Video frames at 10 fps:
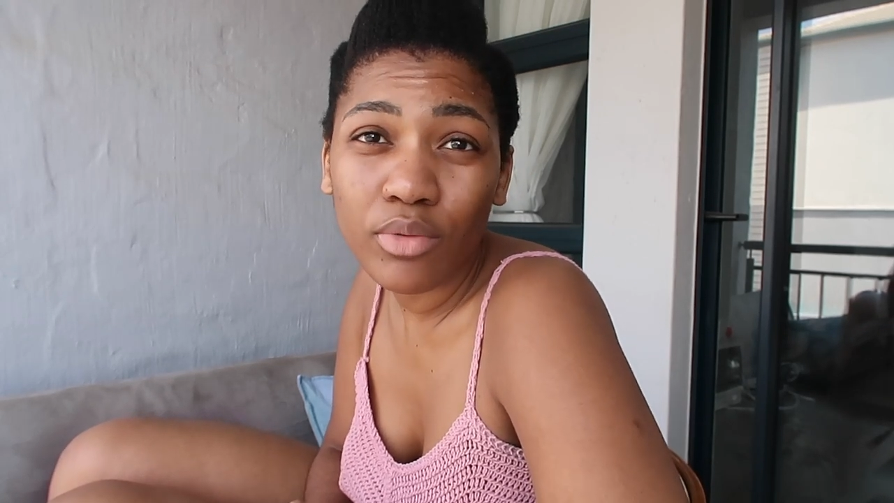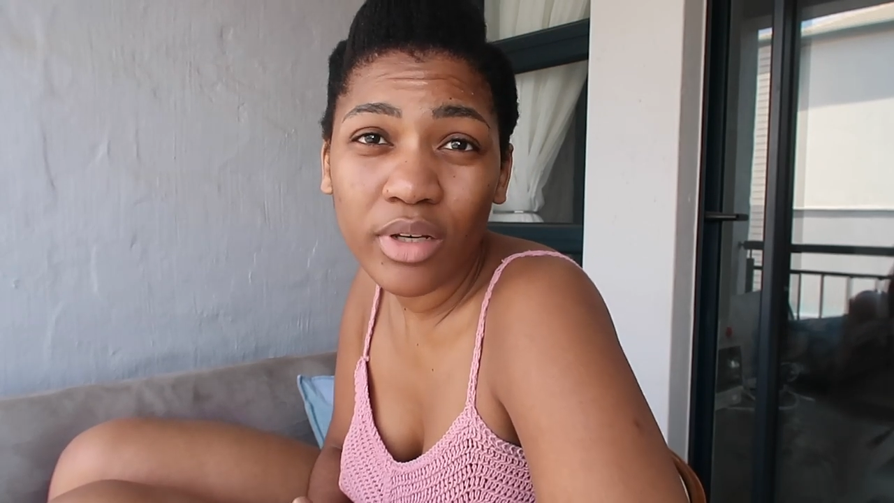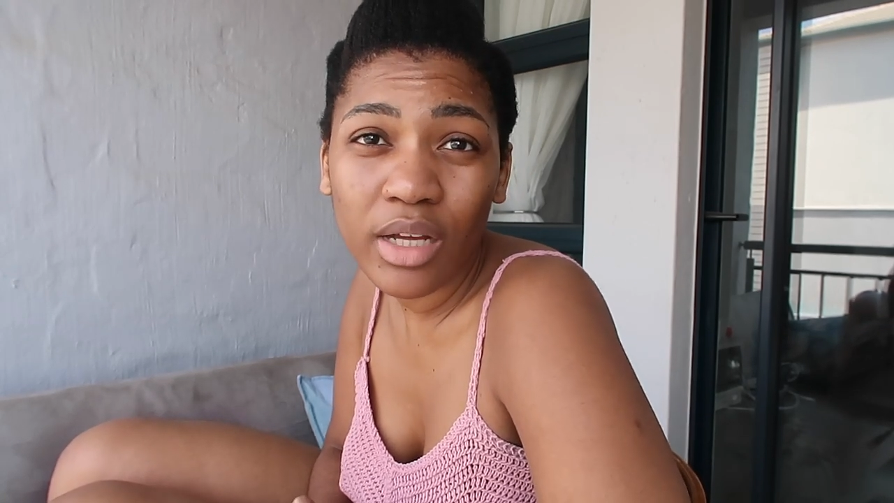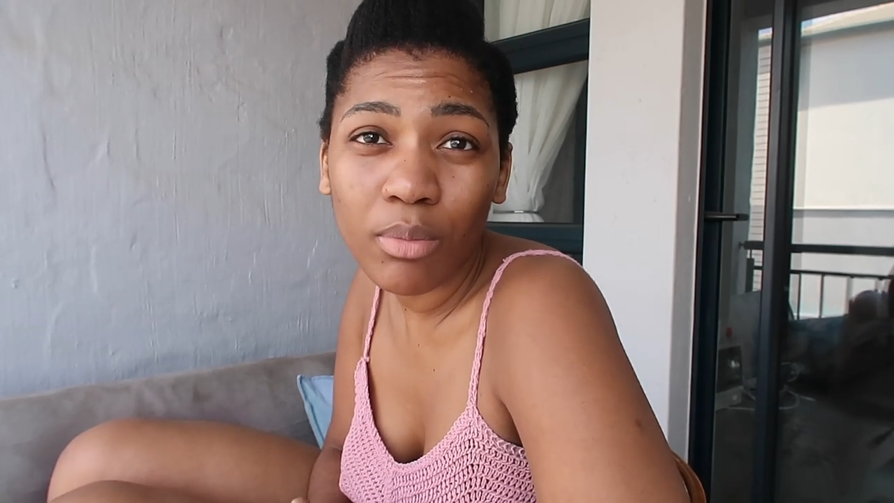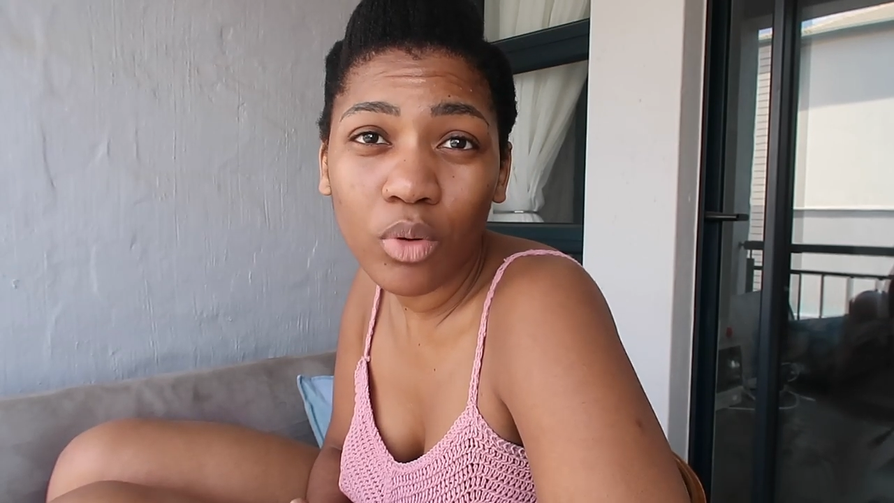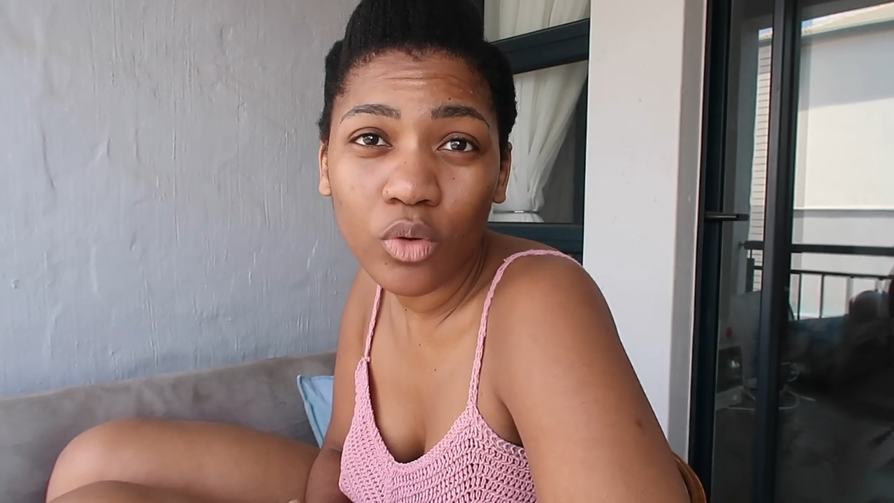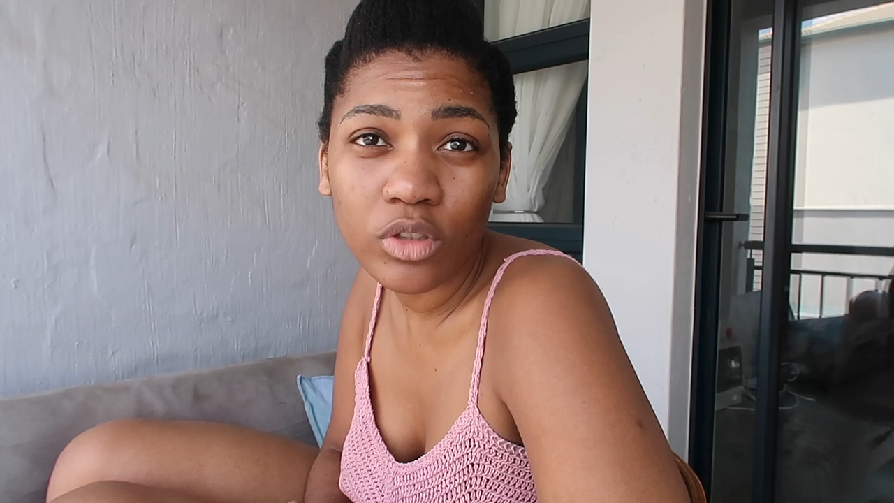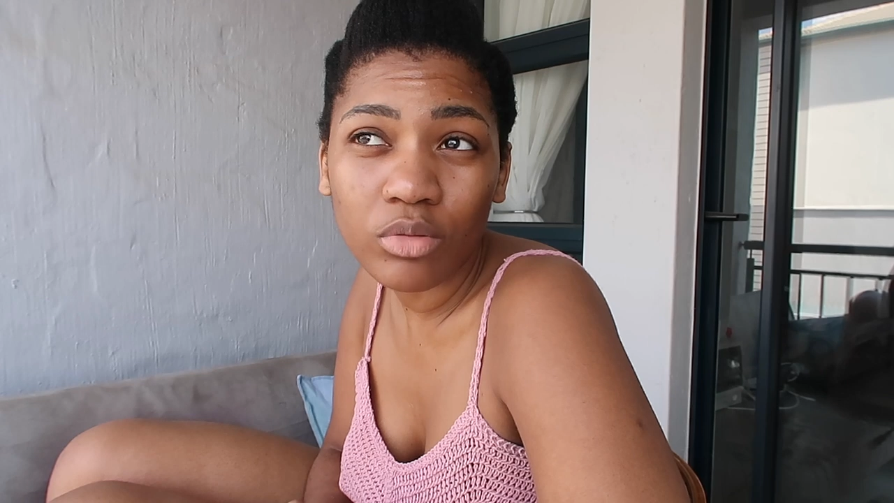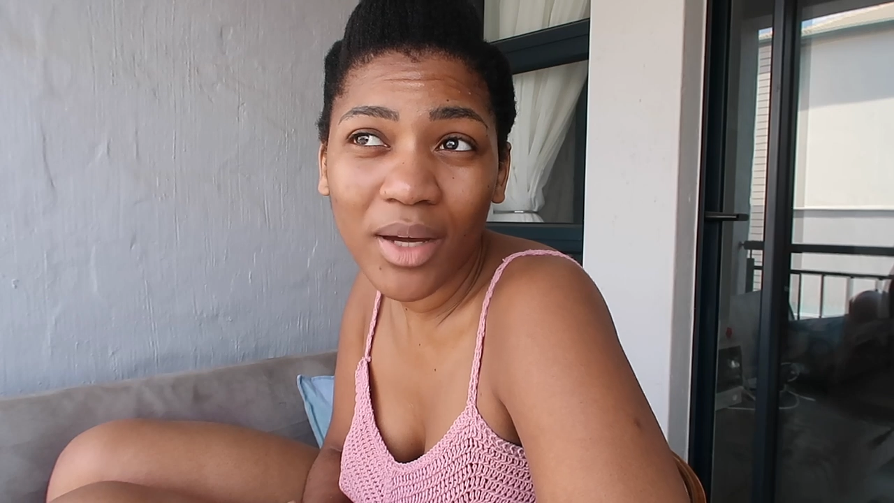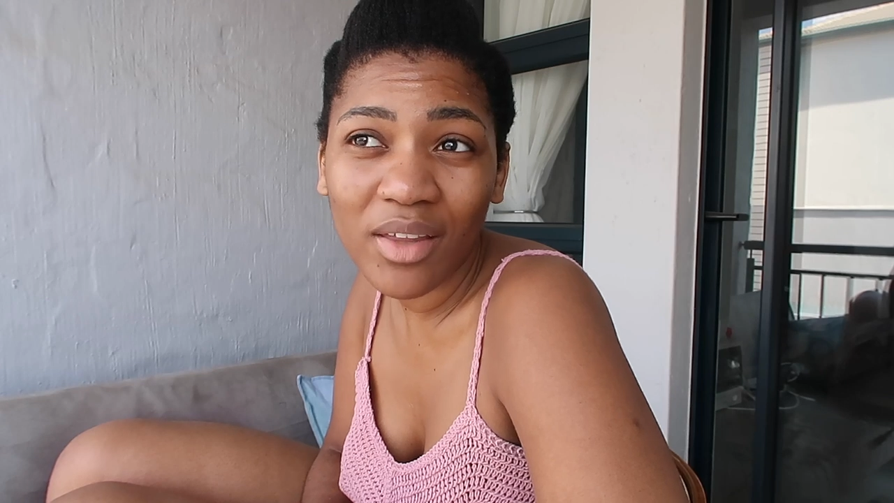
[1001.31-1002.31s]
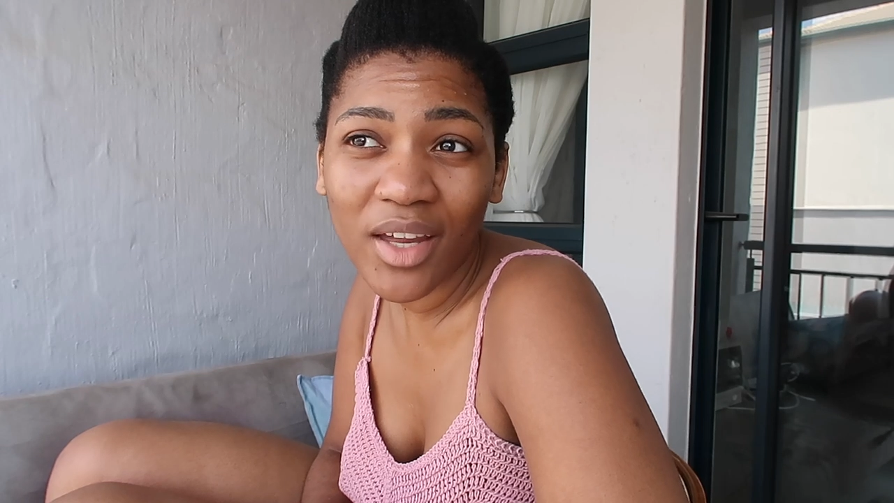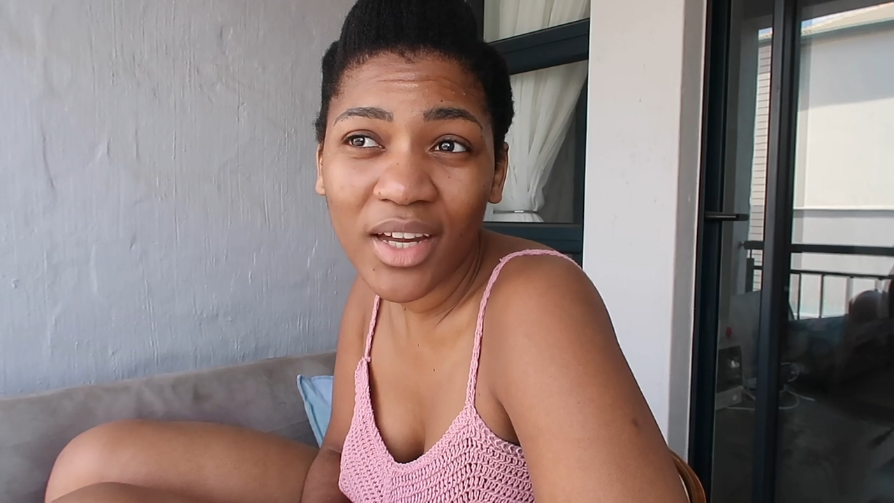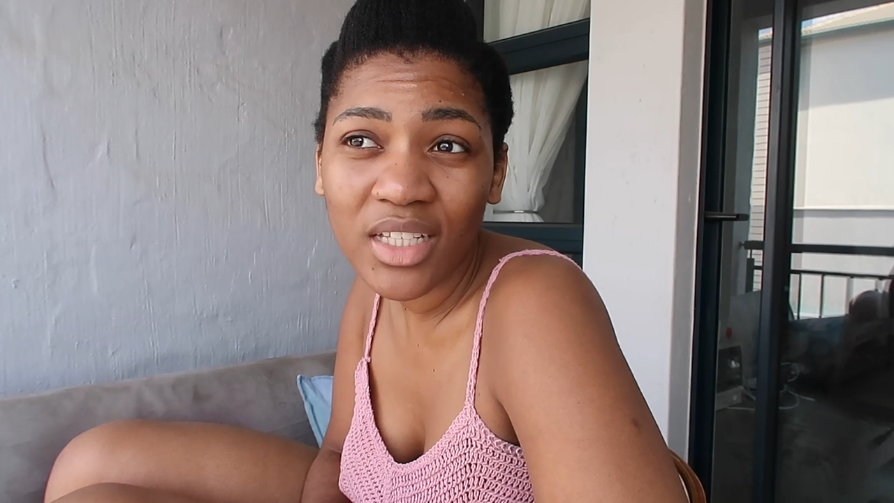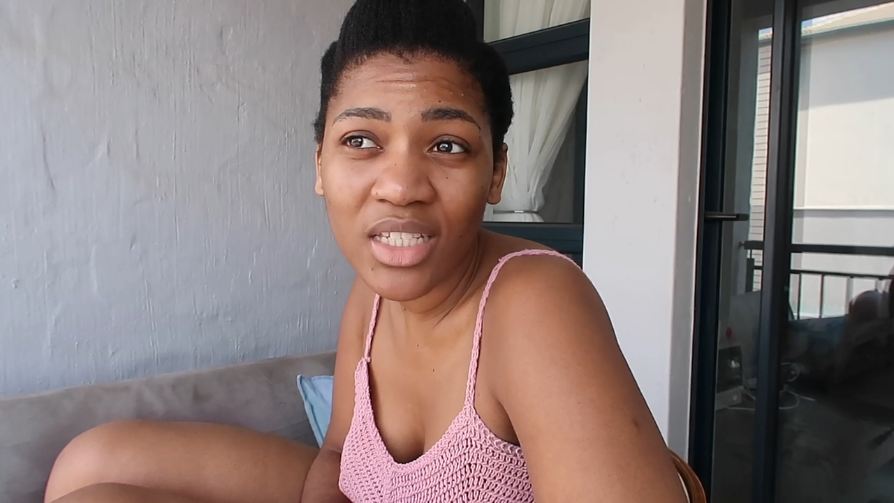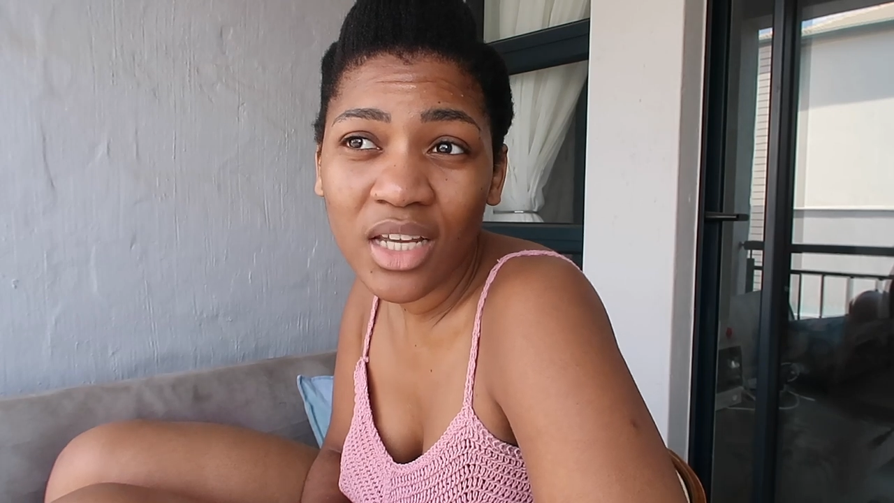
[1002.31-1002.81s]
really appalled by
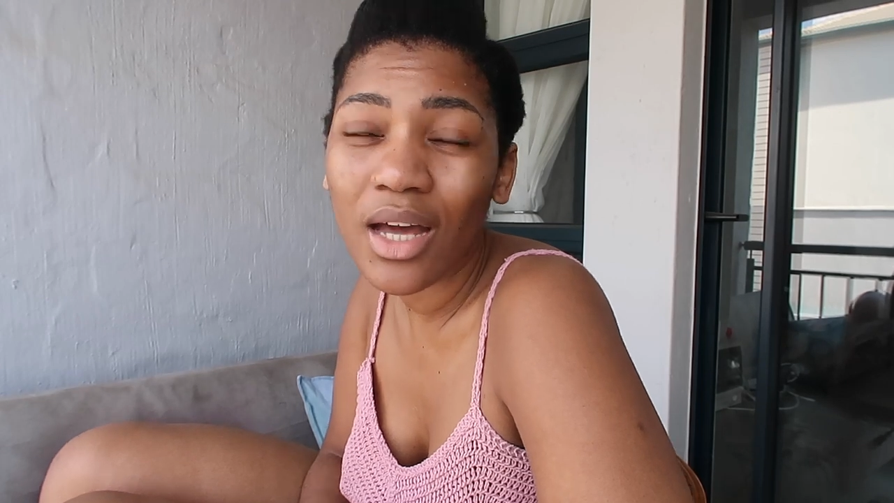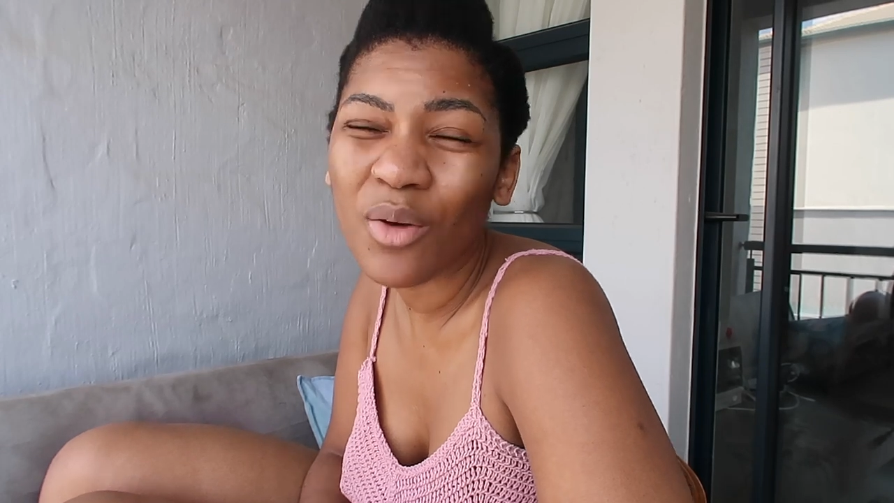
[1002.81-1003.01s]
that.